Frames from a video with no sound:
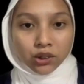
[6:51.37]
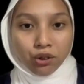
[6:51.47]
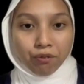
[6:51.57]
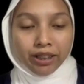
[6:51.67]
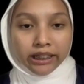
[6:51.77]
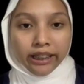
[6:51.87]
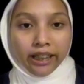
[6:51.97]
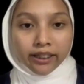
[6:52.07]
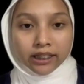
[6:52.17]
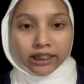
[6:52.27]
to
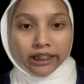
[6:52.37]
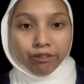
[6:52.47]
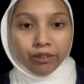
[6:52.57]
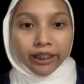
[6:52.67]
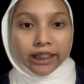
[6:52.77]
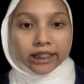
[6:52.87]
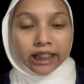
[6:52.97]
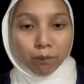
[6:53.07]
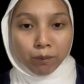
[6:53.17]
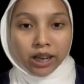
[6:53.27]
investigate the significant
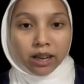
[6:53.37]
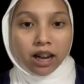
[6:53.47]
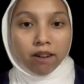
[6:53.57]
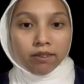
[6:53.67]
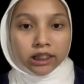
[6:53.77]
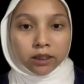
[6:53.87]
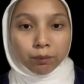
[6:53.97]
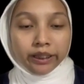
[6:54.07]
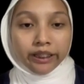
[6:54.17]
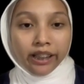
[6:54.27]
sleeping hours
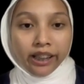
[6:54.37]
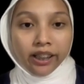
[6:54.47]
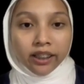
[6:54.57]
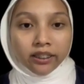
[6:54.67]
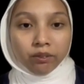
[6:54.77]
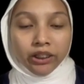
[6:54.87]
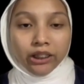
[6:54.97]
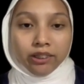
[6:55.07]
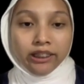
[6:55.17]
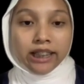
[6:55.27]
per day
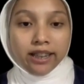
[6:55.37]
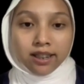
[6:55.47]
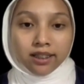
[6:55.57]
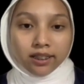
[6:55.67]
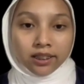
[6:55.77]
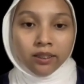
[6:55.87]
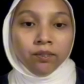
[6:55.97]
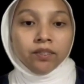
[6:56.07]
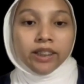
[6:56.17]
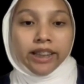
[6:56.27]
between genders.
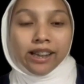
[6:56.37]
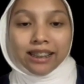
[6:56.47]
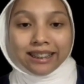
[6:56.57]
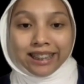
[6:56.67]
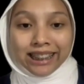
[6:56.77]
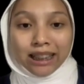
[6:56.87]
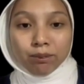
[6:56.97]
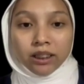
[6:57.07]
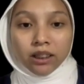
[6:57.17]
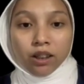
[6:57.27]
Here is the
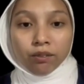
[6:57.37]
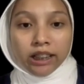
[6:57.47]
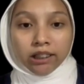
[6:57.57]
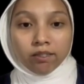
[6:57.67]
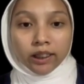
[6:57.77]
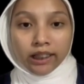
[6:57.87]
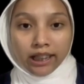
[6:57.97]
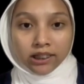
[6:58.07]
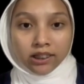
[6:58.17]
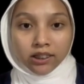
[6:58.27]
table of ANOVA
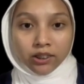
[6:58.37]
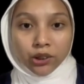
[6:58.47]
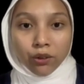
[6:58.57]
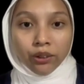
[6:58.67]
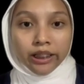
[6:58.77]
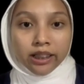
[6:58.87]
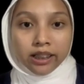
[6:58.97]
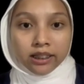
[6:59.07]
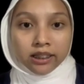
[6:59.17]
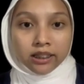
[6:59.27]
test showing
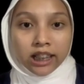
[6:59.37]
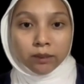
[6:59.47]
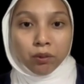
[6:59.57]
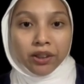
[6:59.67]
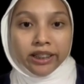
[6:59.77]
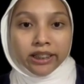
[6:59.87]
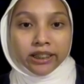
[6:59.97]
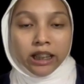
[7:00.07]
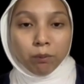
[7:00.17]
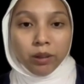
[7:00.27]
the
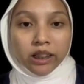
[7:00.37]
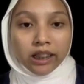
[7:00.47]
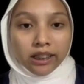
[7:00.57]
respondent sleeping